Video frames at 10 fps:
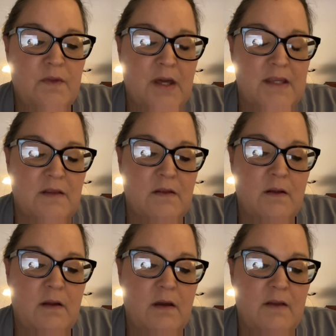
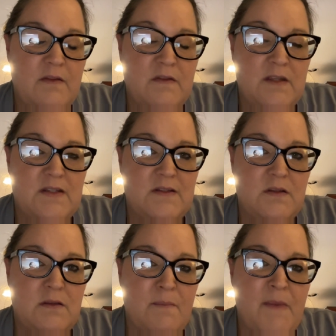
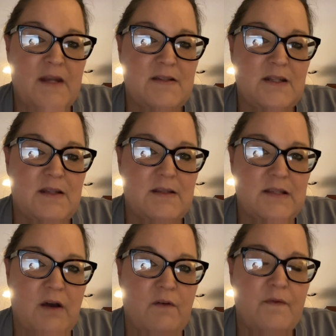the medicine
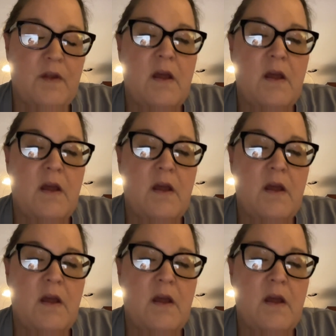itself,